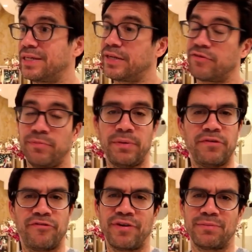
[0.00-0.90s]
care of maybe a
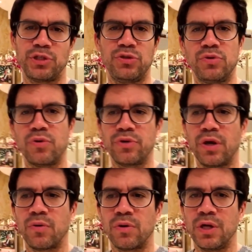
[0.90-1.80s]
family you don't know.
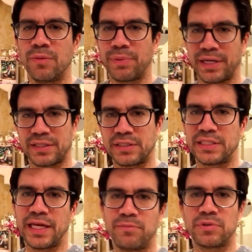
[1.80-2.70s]
But at the
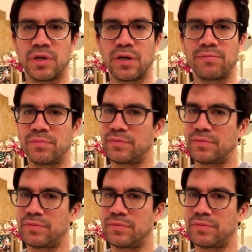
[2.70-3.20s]
same time,